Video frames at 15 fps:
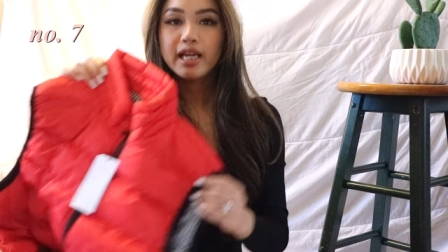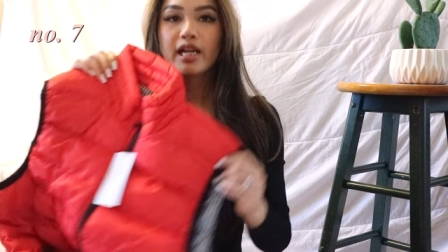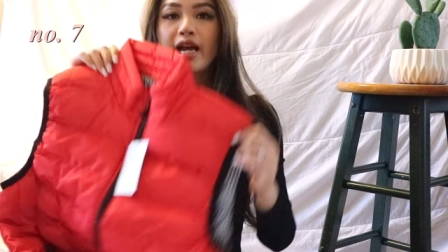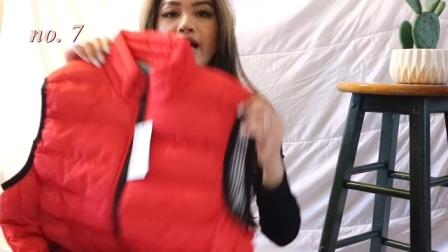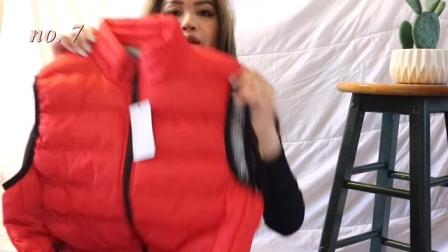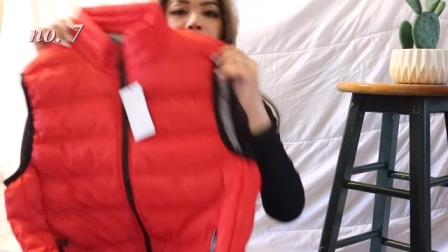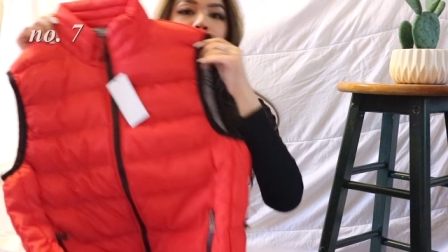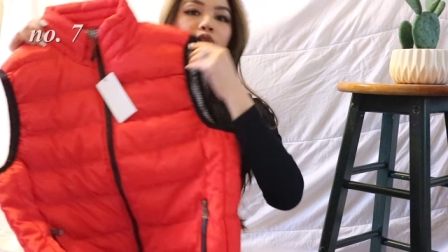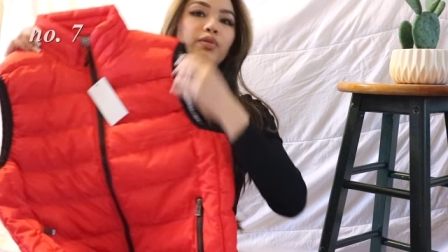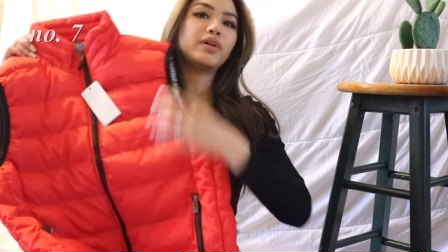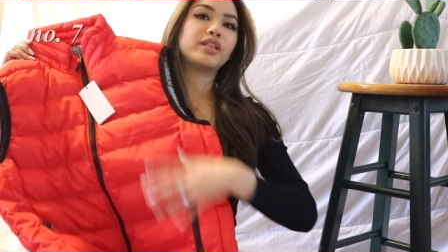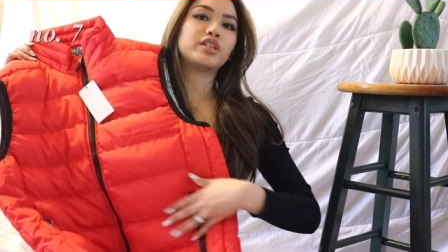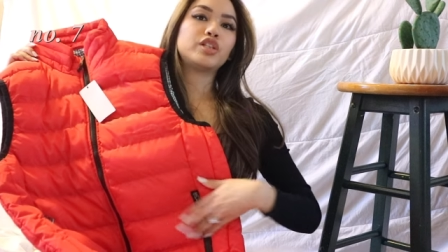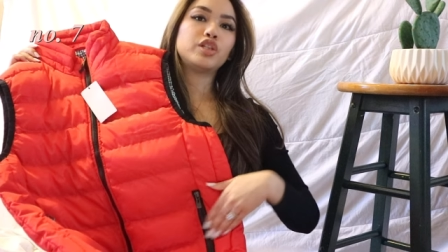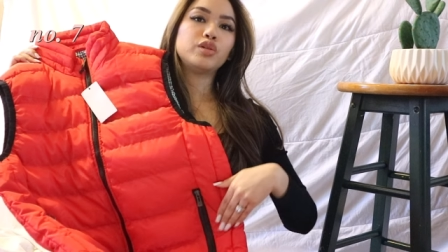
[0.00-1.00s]
It comes
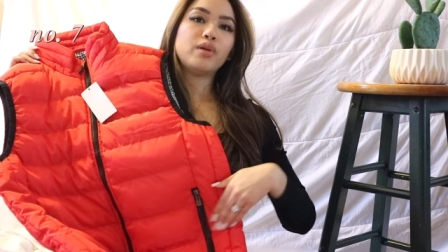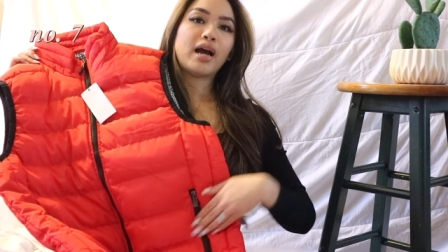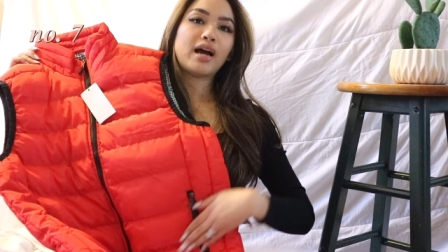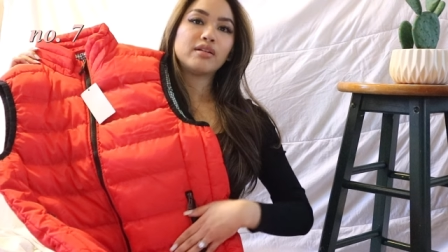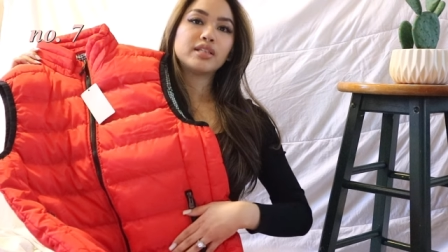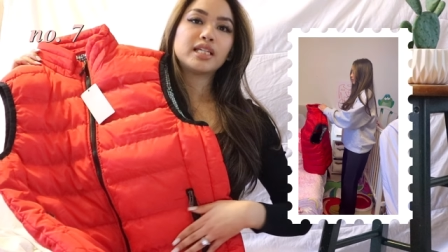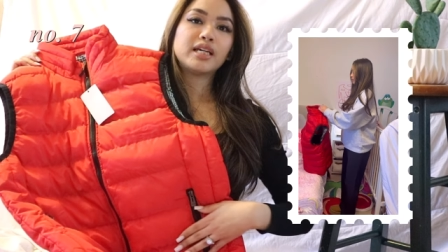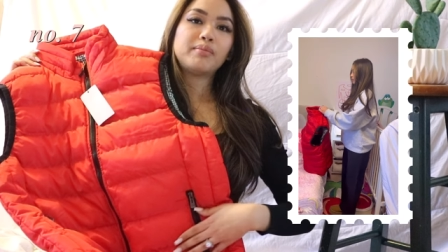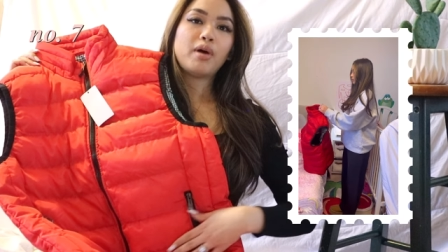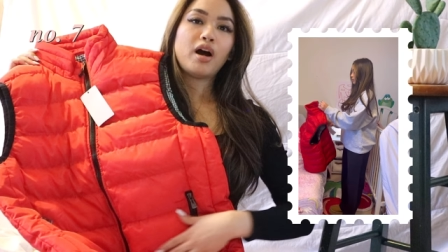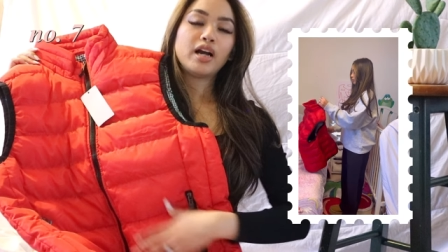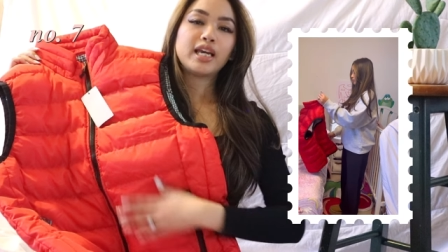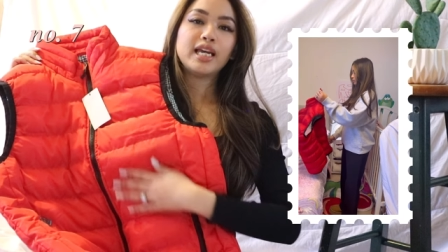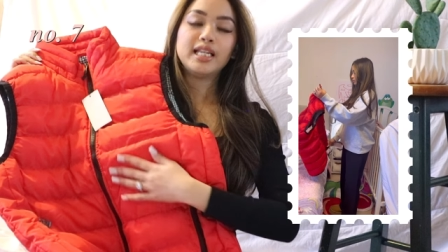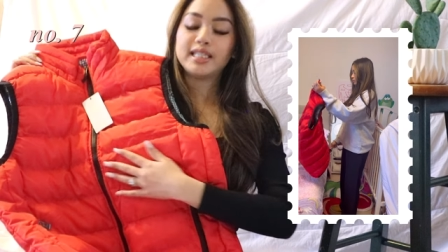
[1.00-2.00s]
with two outside
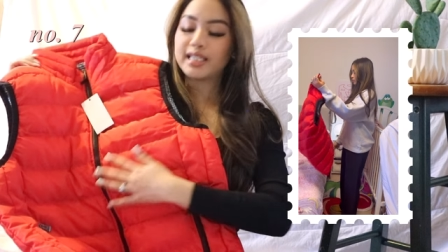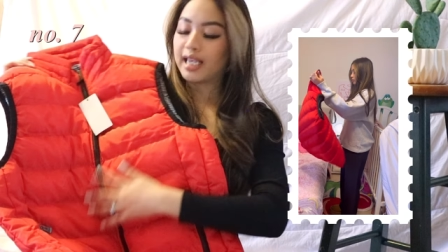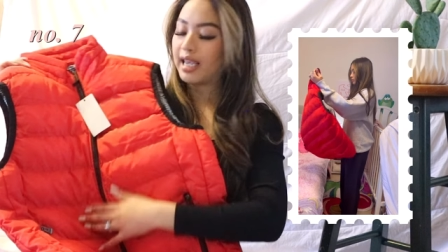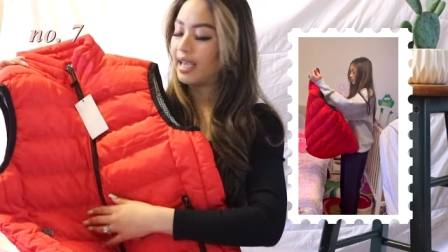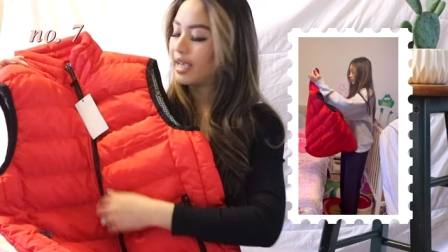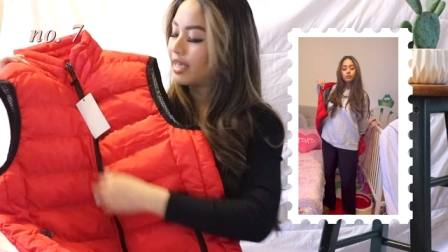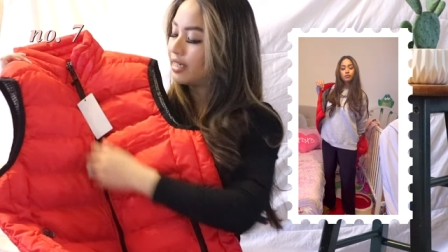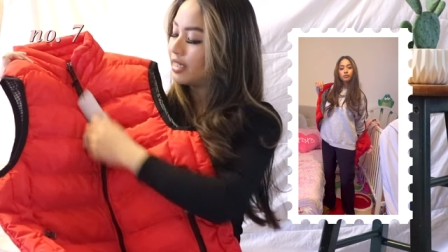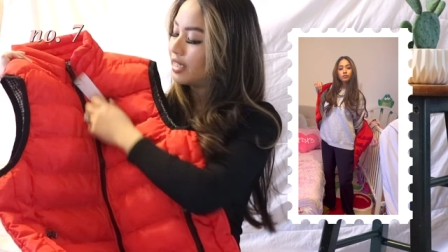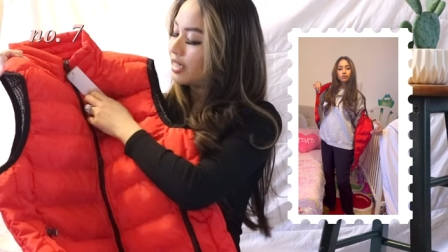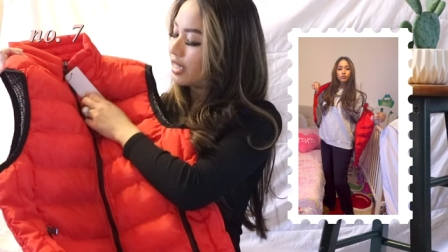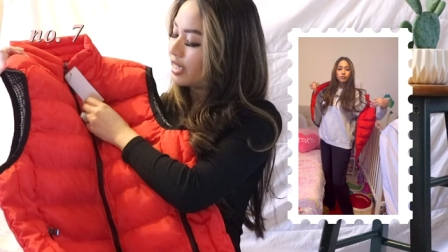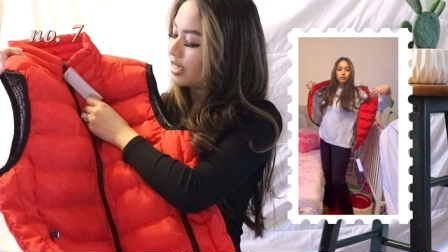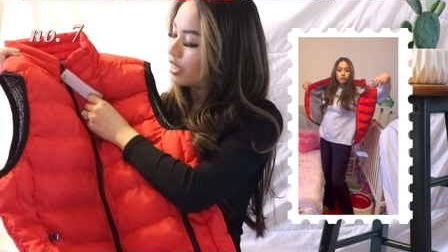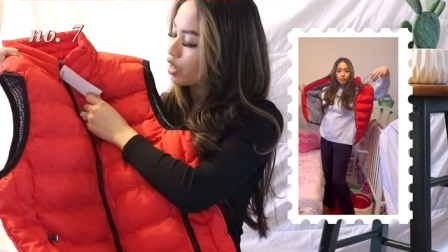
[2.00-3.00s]
pockets and
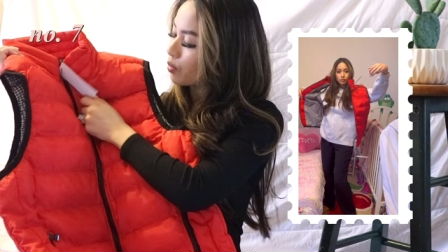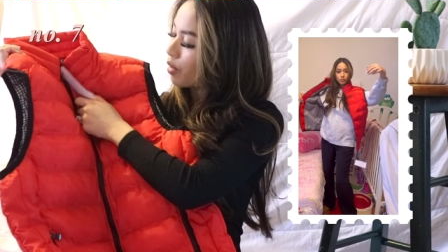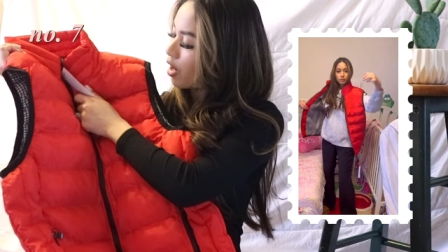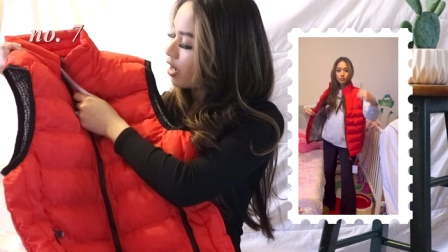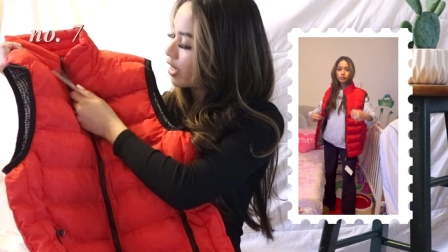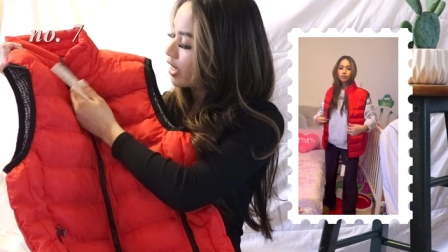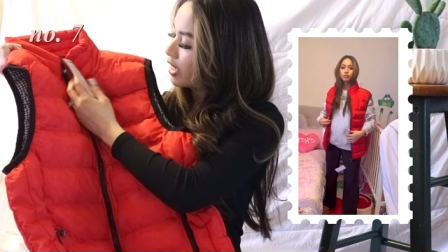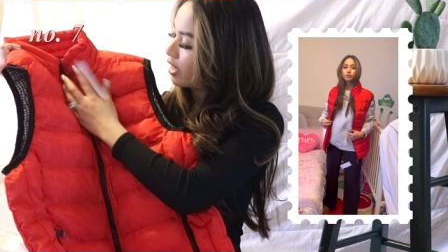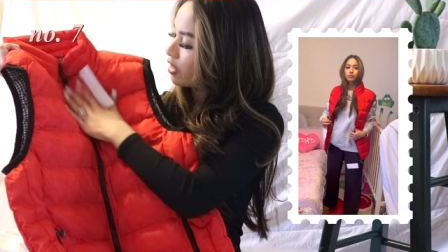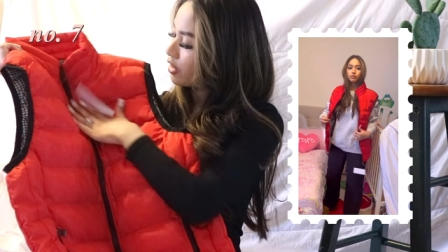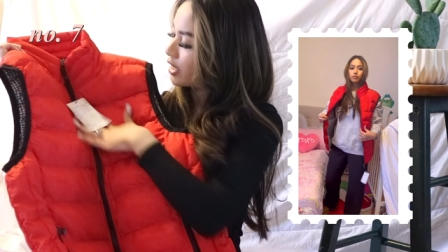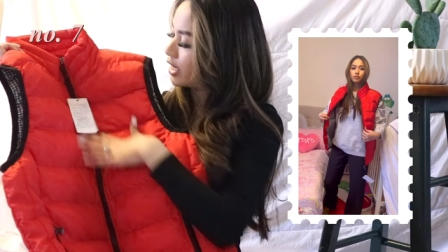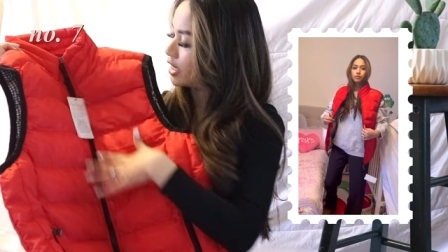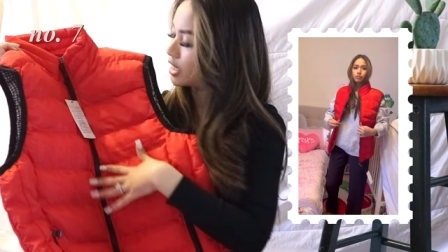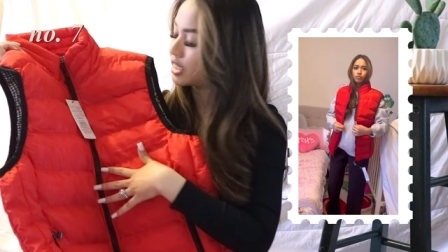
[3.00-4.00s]
an inner pocket
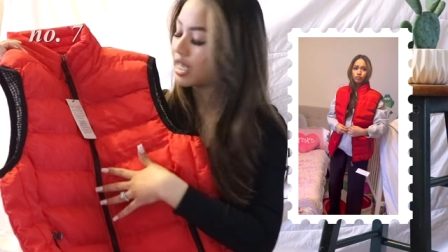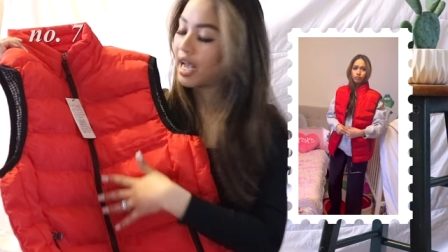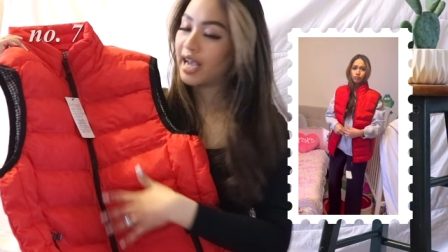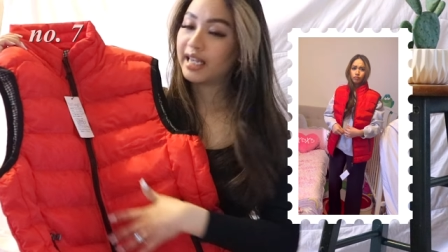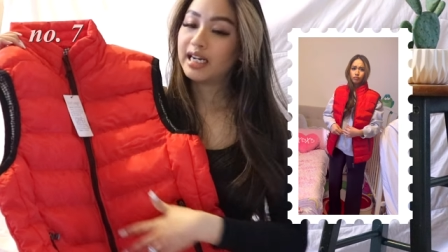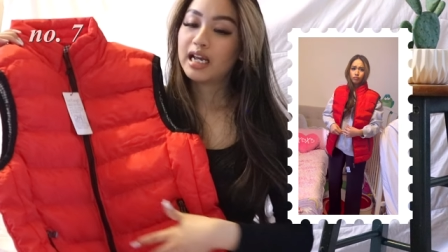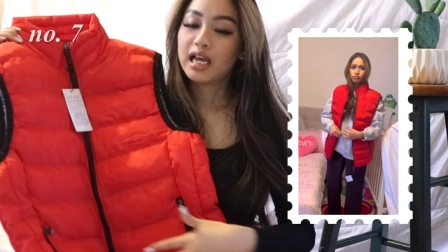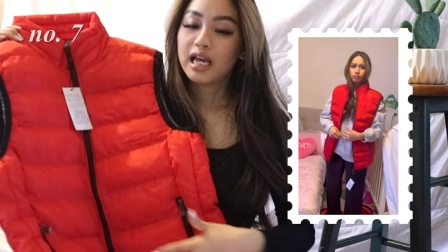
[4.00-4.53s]
on the inside.